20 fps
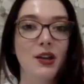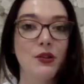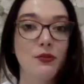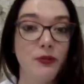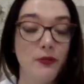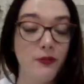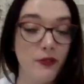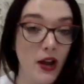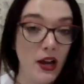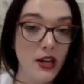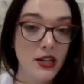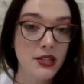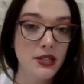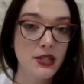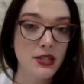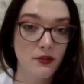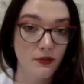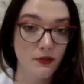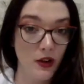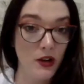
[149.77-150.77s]
find
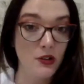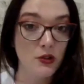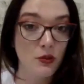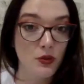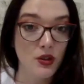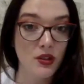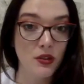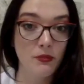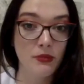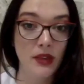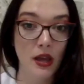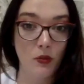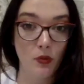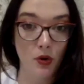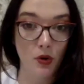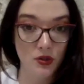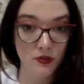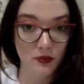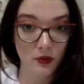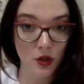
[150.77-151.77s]
a rhythm that
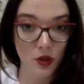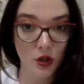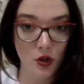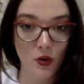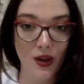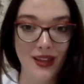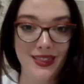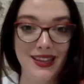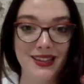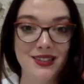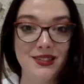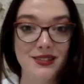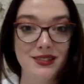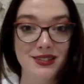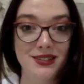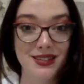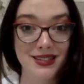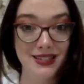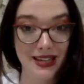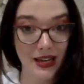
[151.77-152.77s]
works for you and that's
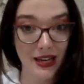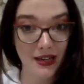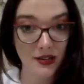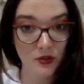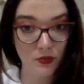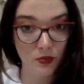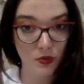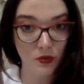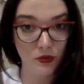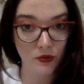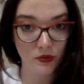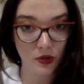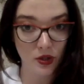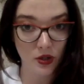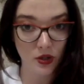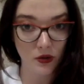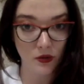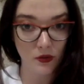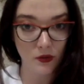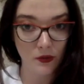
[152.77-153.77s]
sustainable for
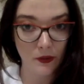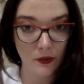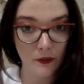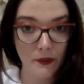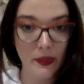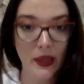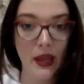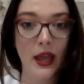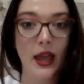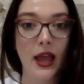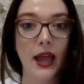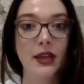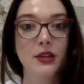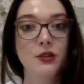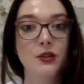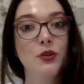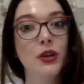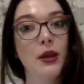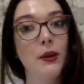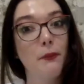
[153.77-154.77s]
you. And
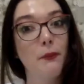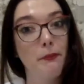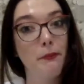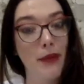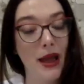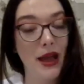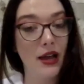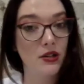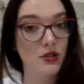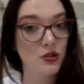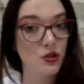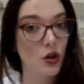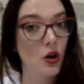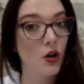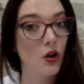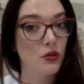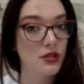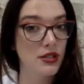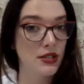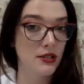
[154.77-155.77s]
you can batch
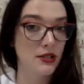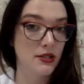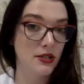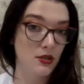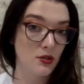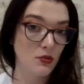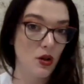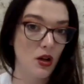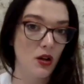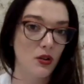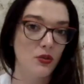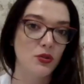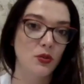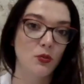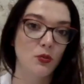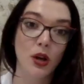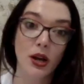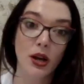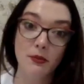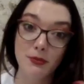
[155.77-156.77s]
content as well. So what I